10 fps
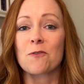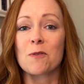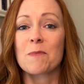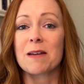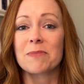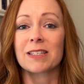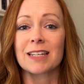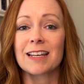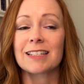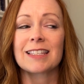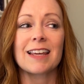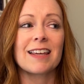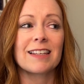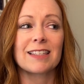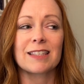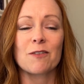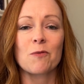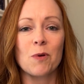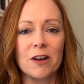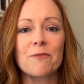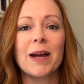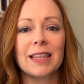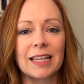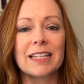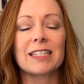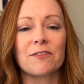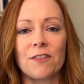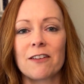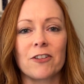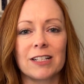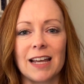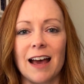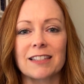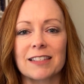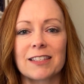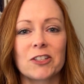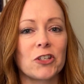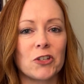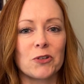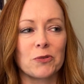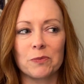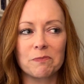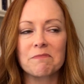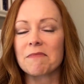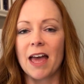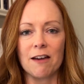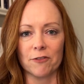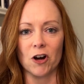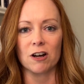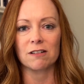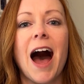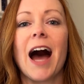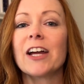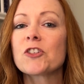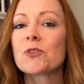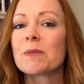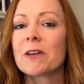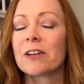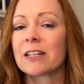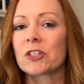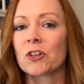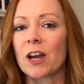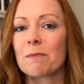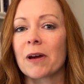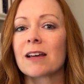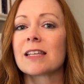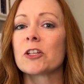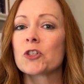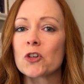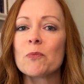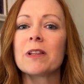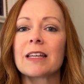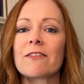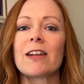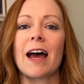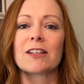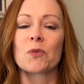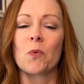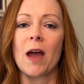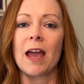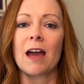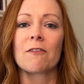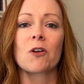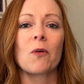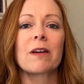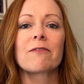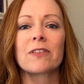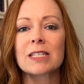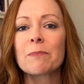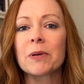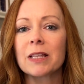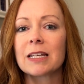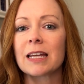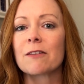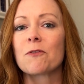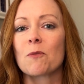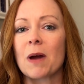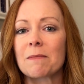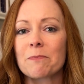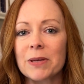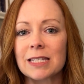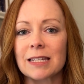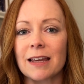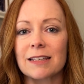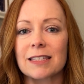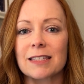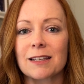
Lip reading: for my business is one of my least favorite tasks to do ever. I choose to be on Instagram because I do believe it has a way of growing visibility for my business.